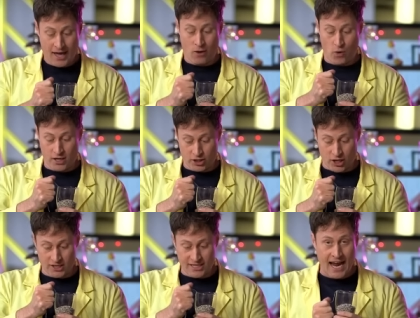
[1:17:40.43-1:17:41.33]
And when it
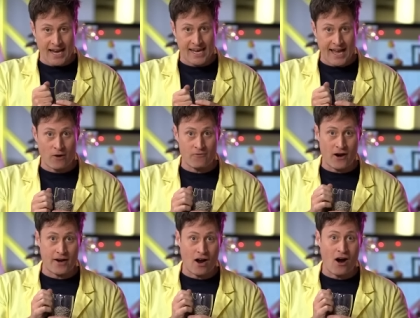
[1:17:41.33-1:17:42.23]
starts yanking out
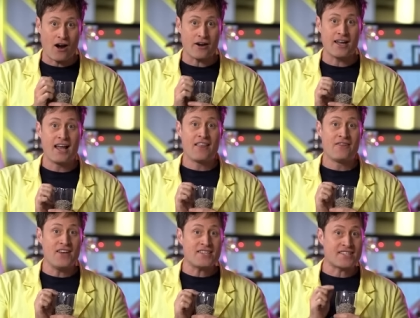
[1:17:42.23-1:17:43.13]
very hard,
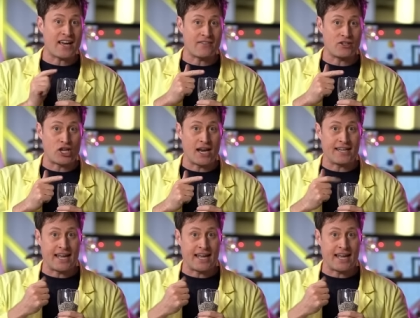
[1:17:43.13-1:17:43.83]
this side of the chain